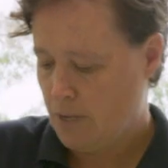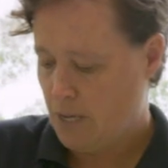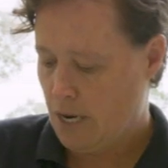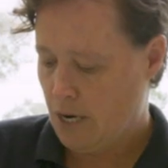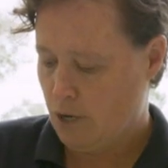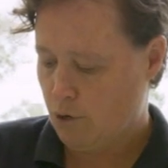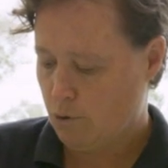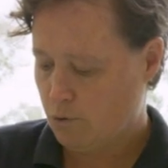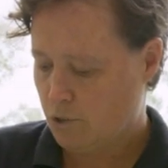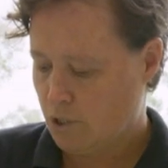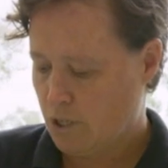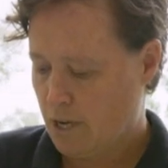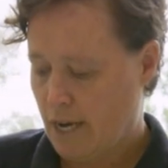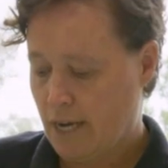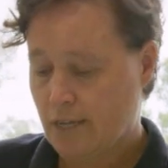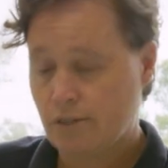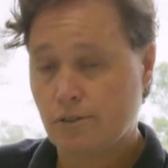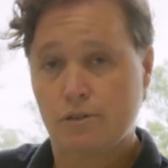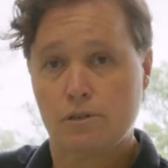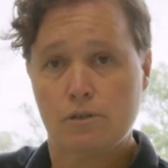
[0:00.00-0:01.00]
and it also
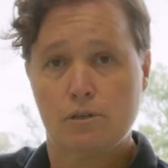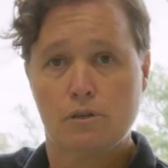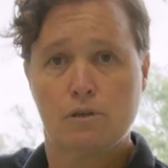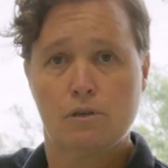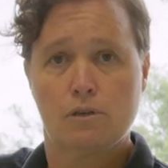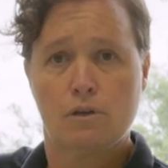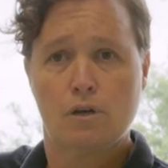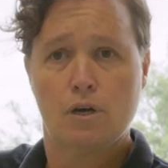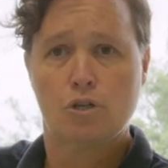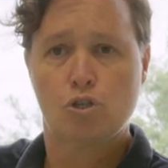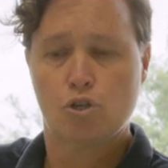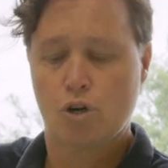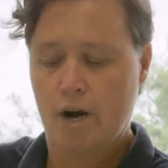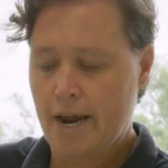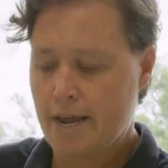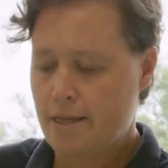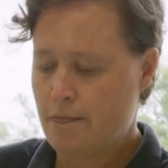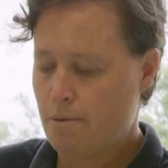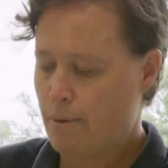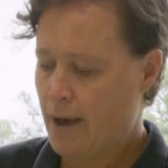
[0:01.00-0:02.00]
has a
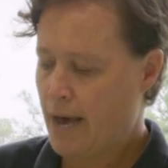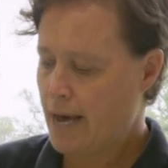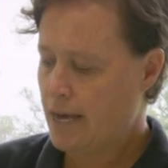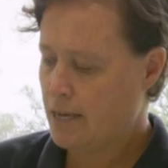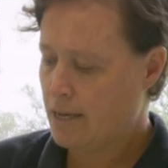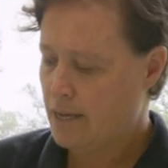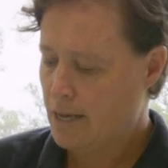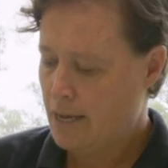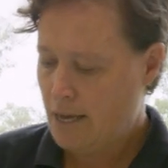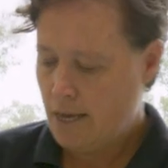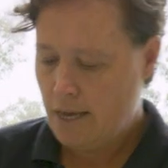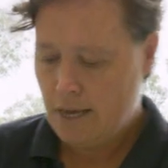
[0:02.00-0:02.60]
tray in the back.